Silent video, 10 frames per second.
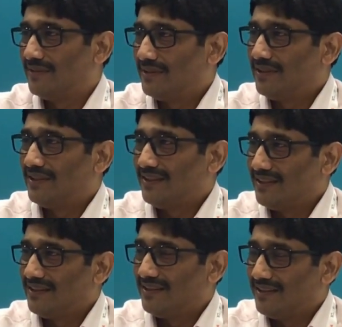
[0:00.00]
Okay. So
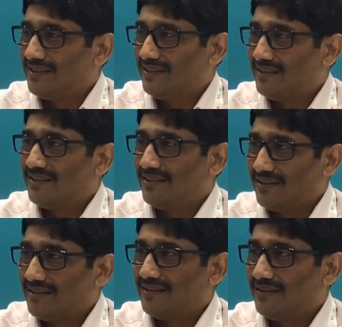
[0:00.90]
you want to figure any
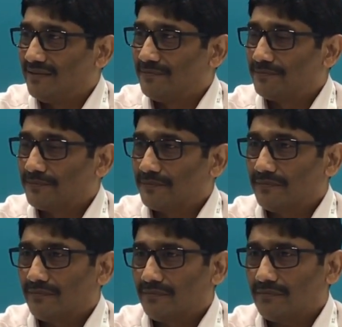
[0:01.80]
numbers or some?
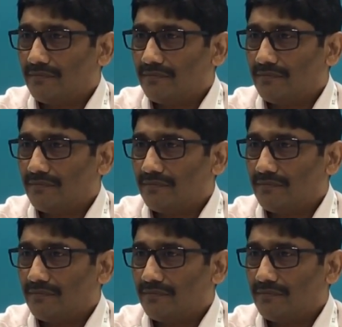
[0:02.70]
